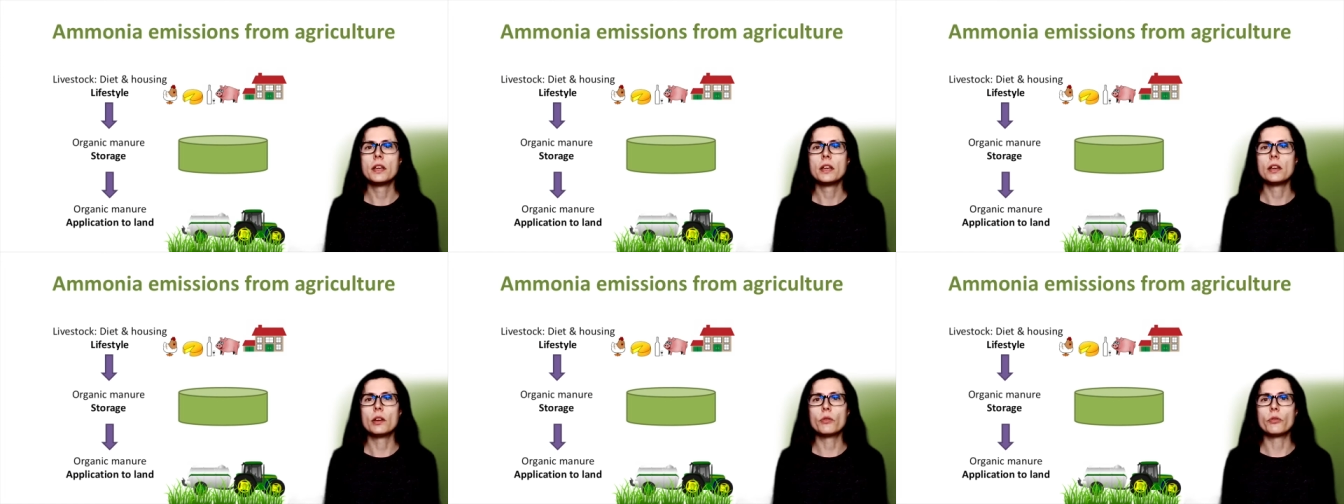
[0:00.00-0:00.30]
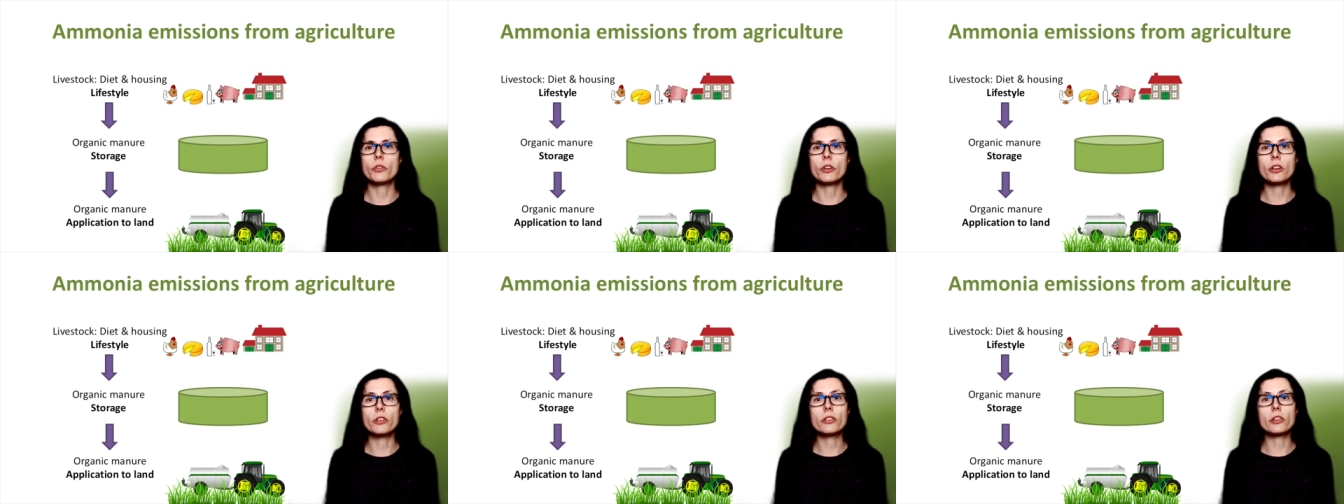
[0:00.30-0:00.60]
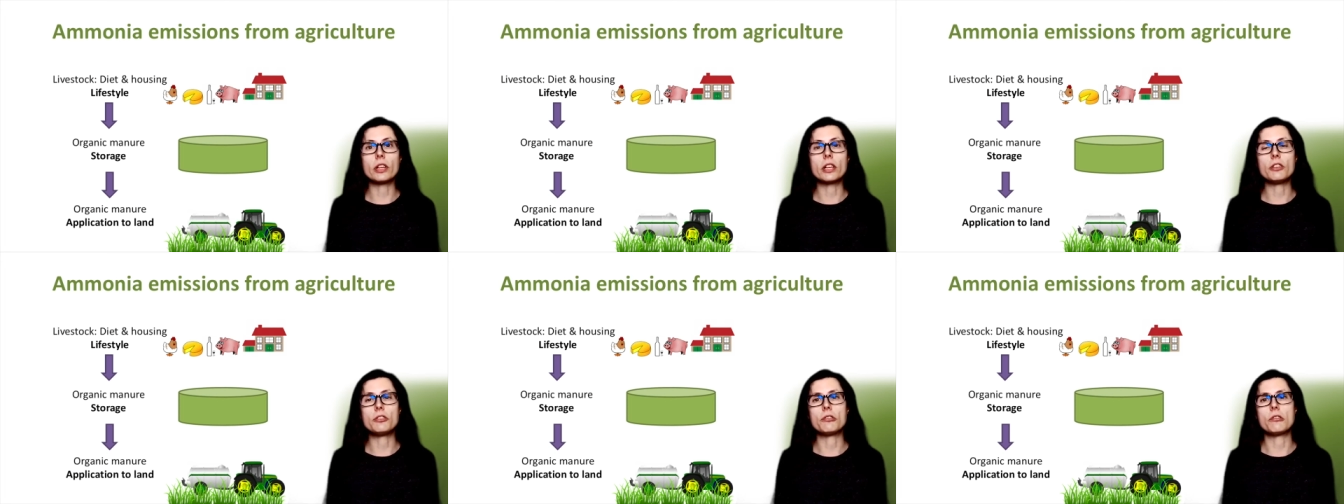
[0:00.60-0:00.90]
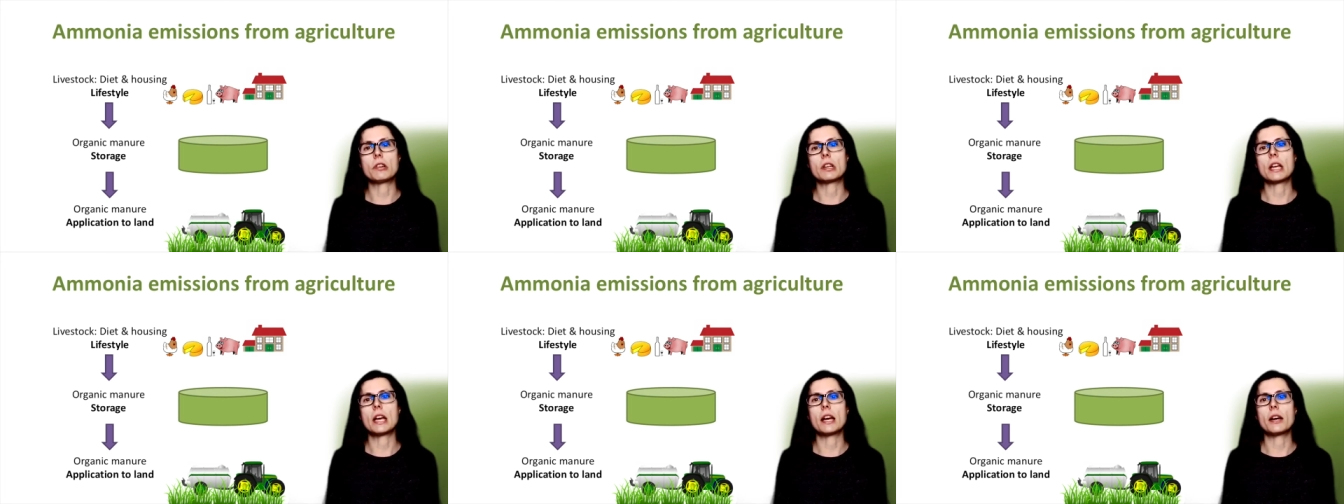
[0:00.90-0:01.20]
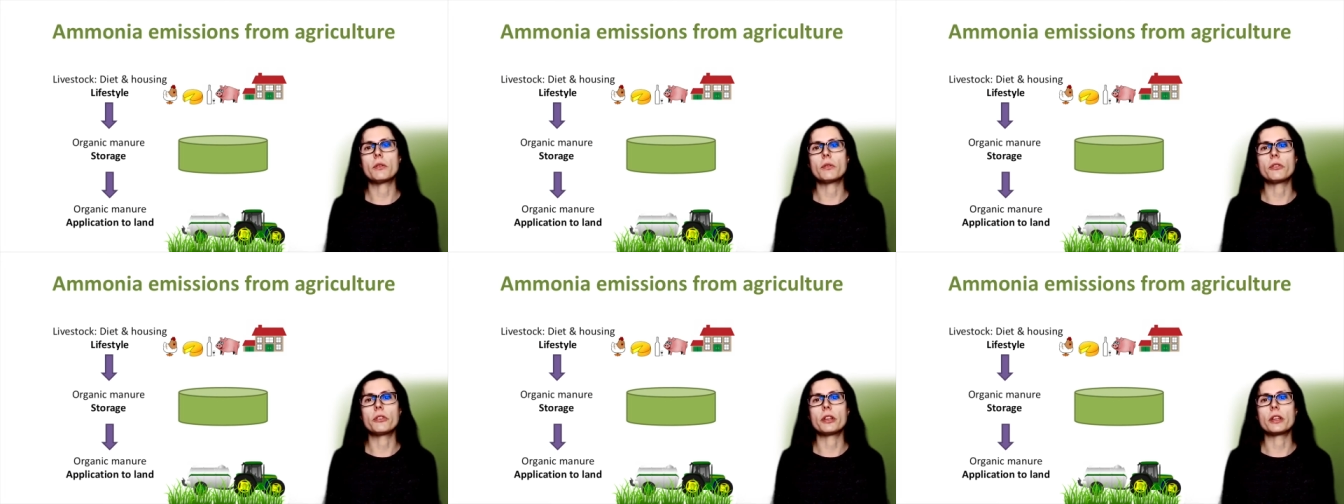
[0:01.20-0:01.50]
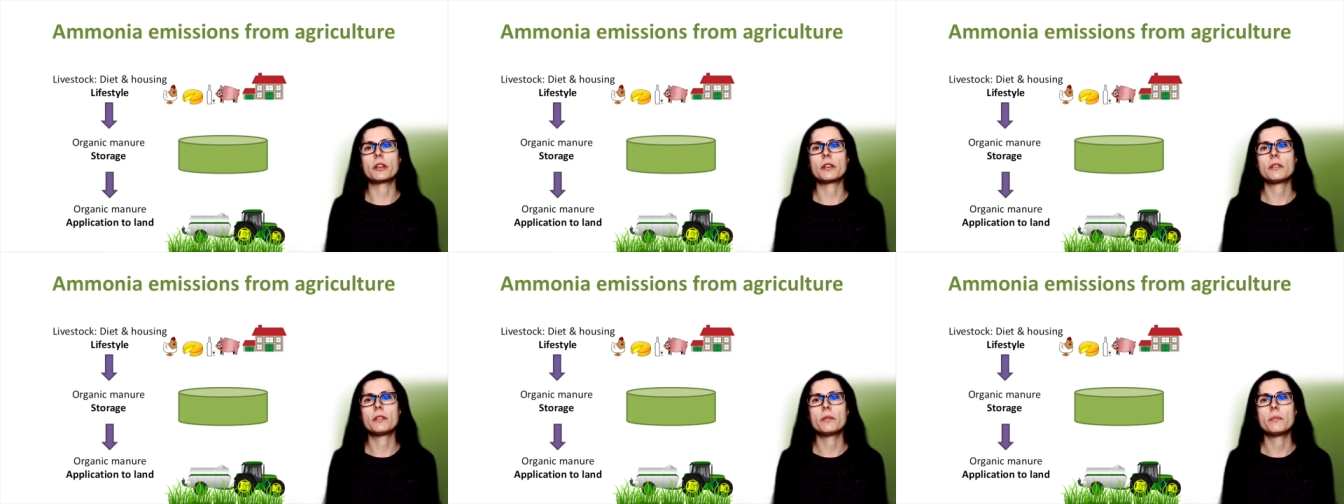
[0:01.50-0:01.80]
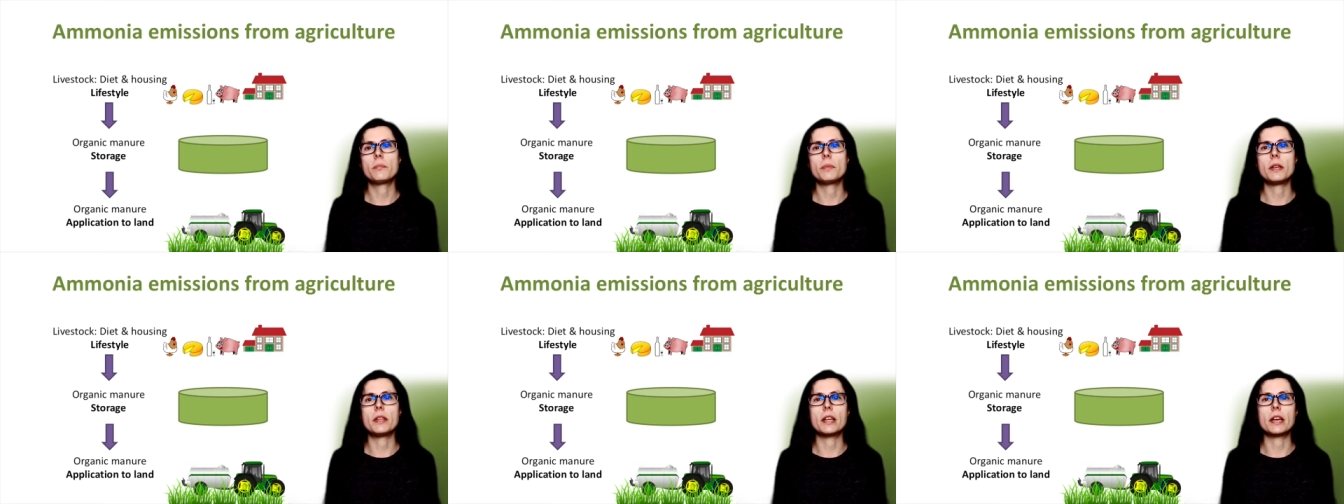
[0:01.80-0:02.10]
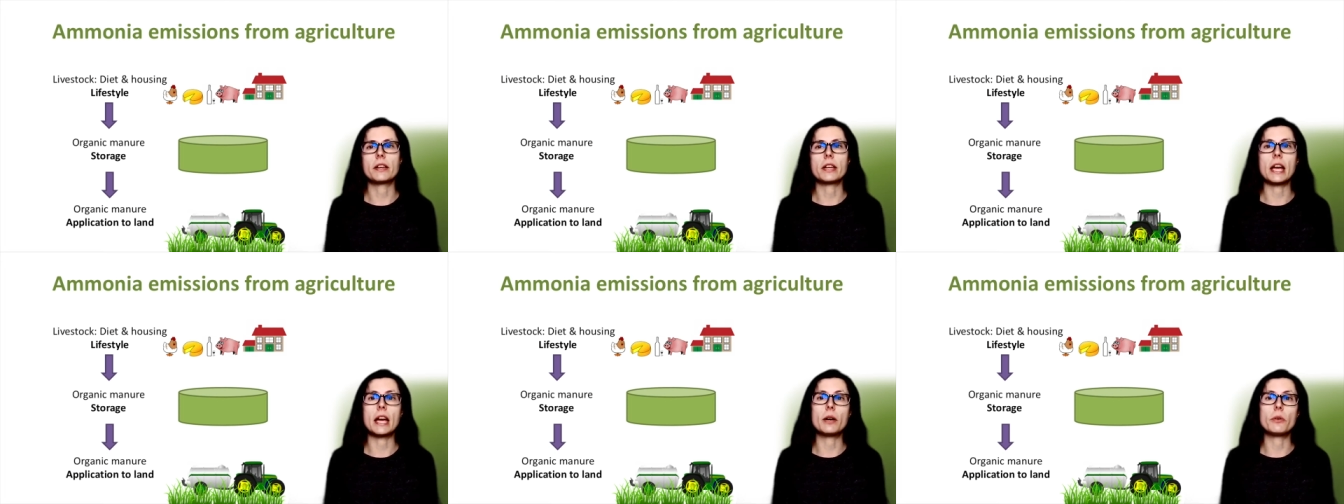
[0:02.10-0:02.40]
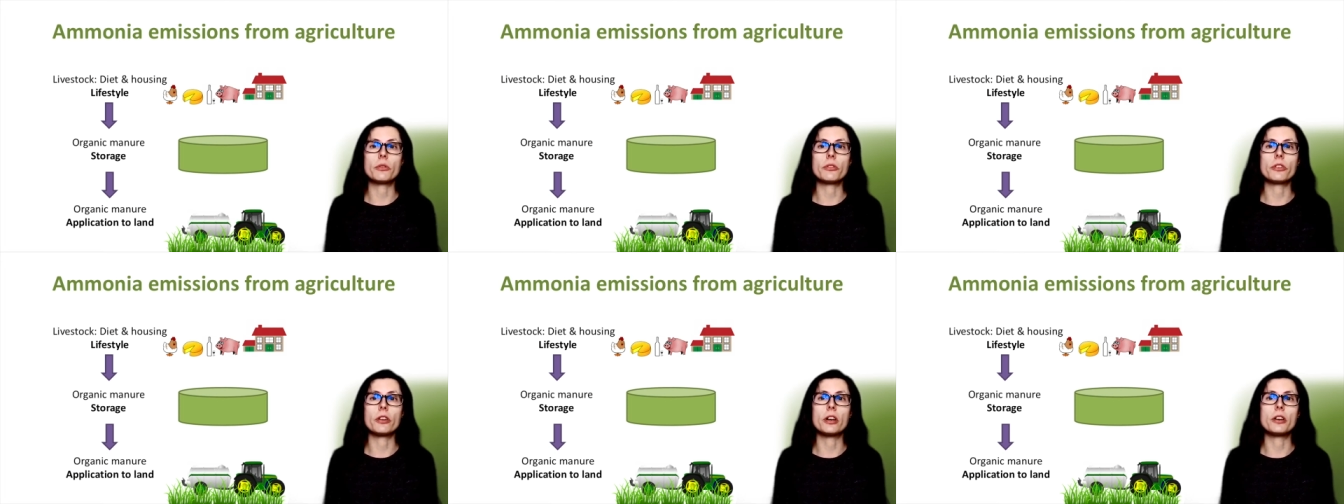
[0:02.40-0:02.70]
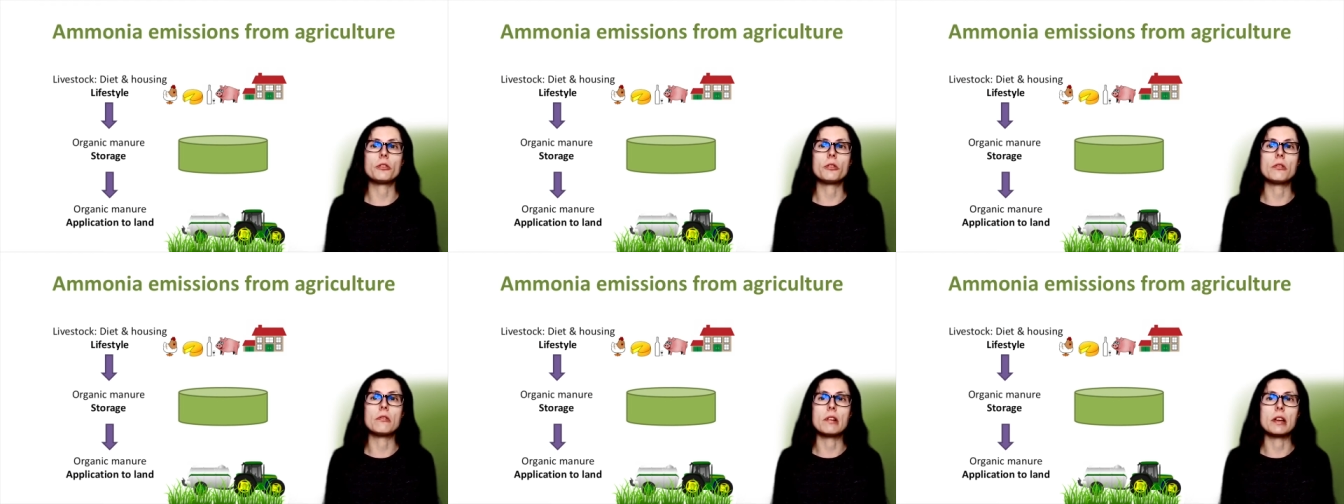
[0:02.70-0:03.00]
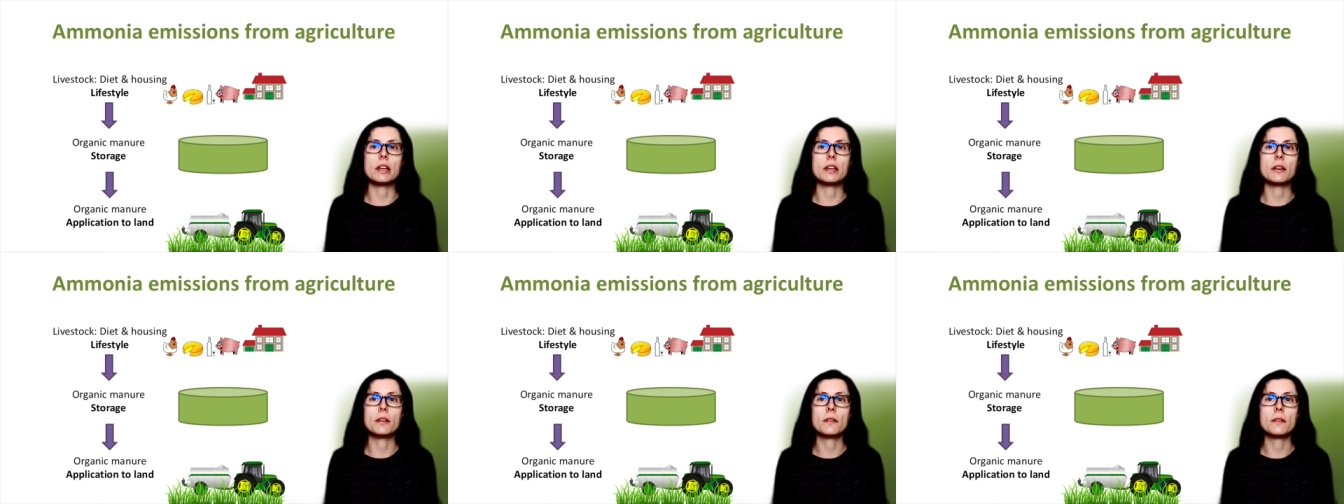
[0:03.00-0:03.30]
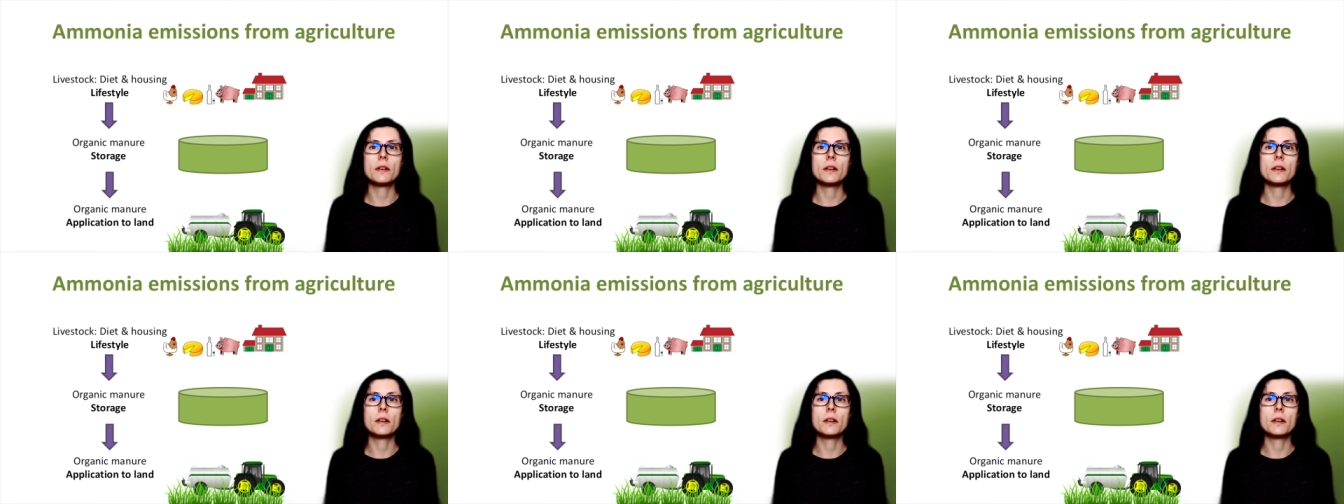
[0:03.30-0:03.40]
Firstly, during housing, be that outside or in,